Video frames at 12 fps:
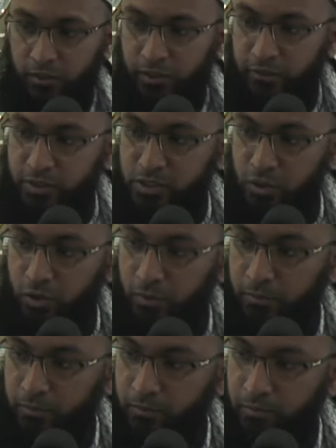there is
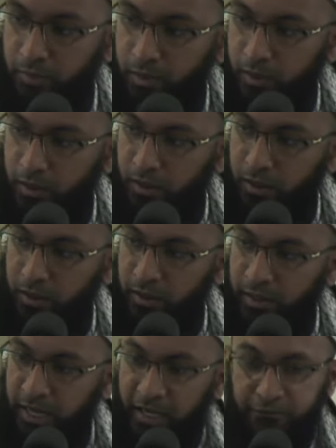
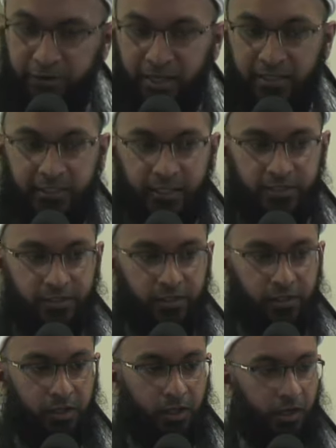no advantage
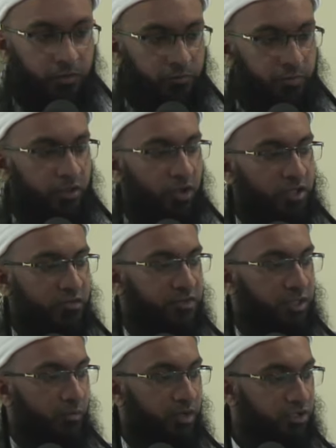because of
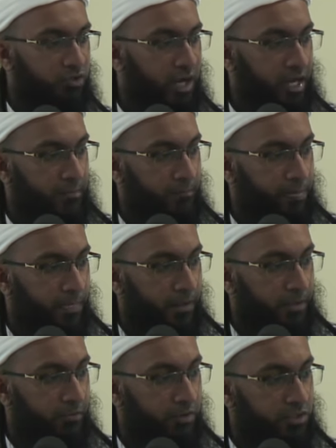someone's tribe.
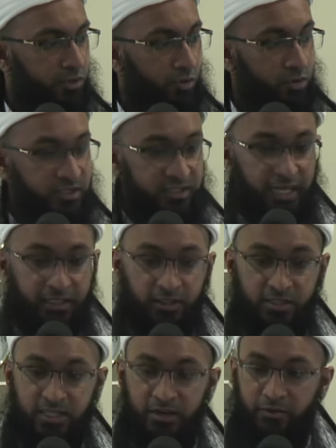There is no
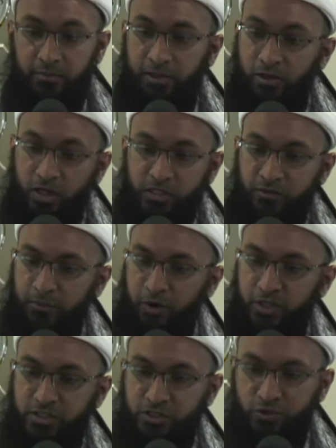status given because of a
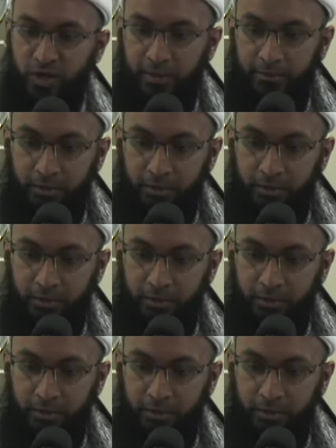person's tribe.